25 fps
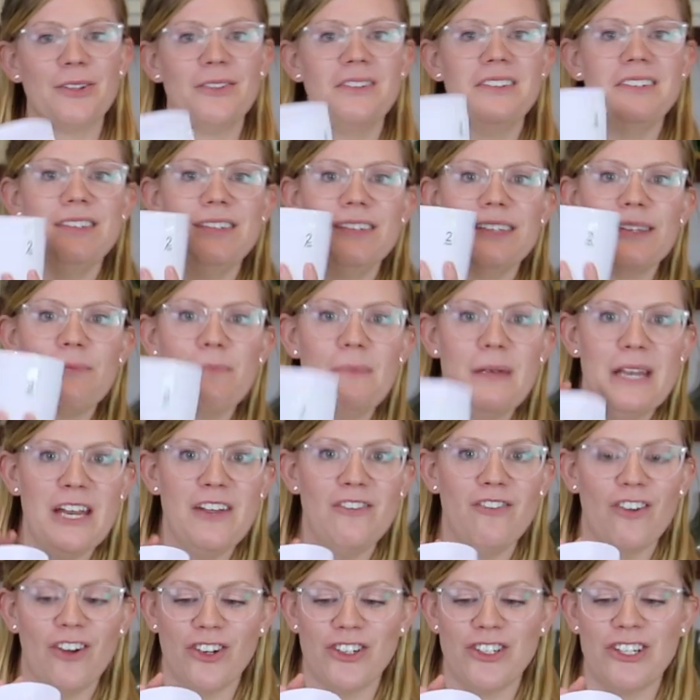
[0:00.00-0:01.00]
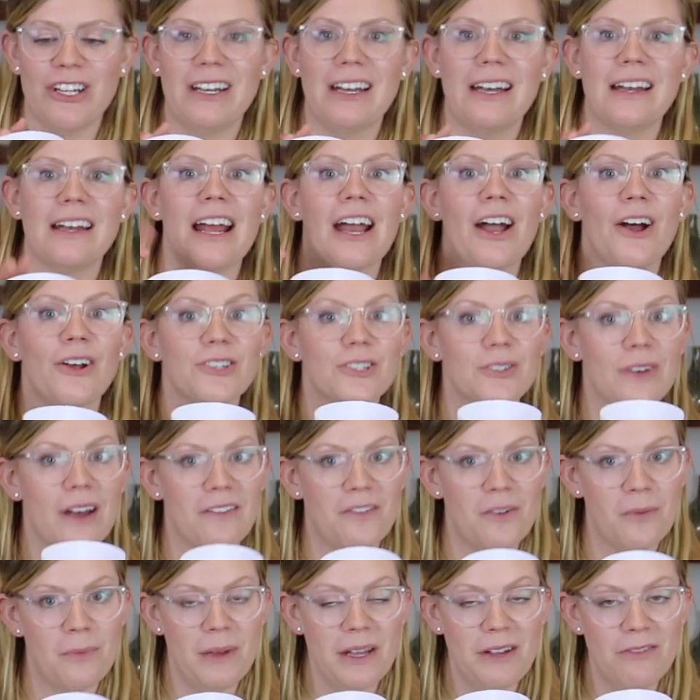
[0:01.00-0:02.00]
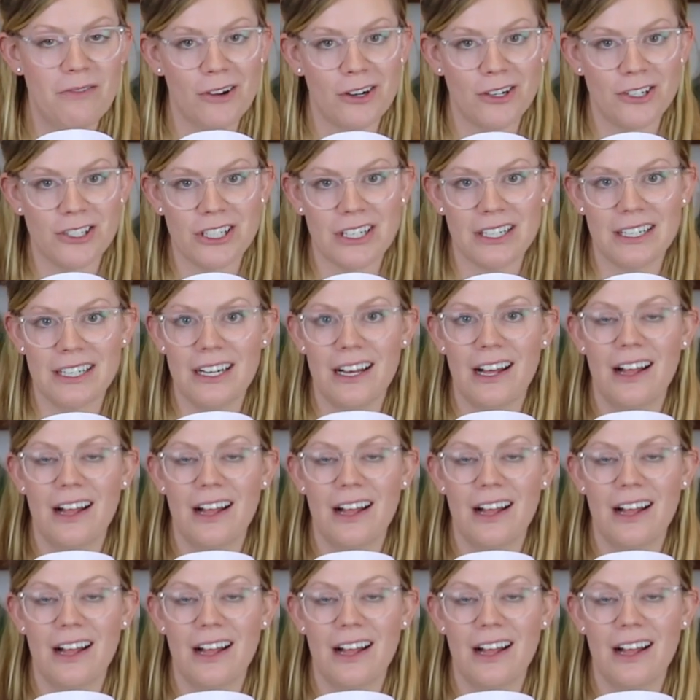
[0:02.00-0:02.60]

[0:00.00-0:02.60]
this is the mini version, and I also have a big version. I'll